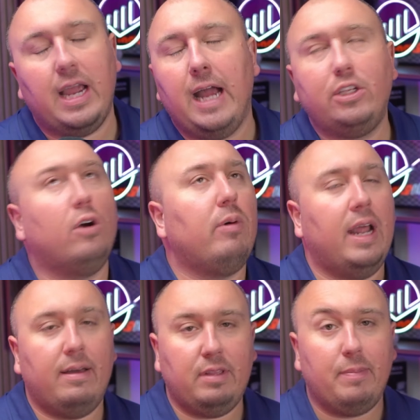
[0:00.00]
I don't want to
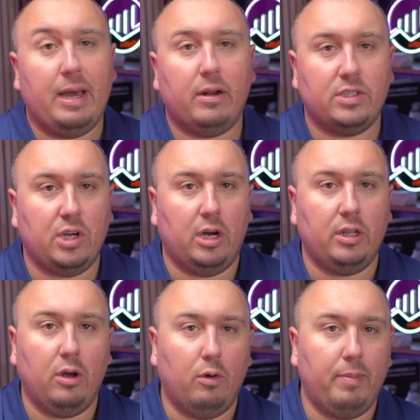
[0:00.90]
have the about us on
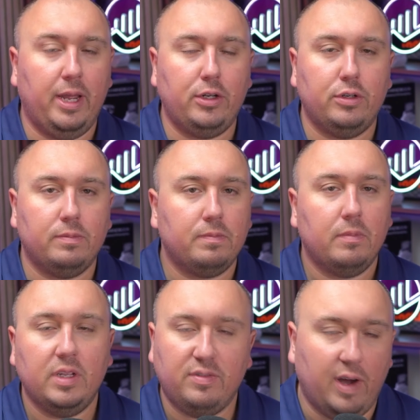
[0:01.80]
the homepage,
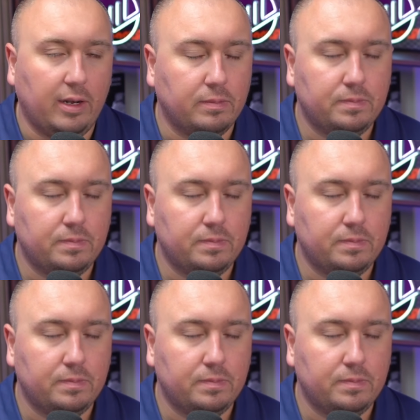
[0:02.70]
that's fine.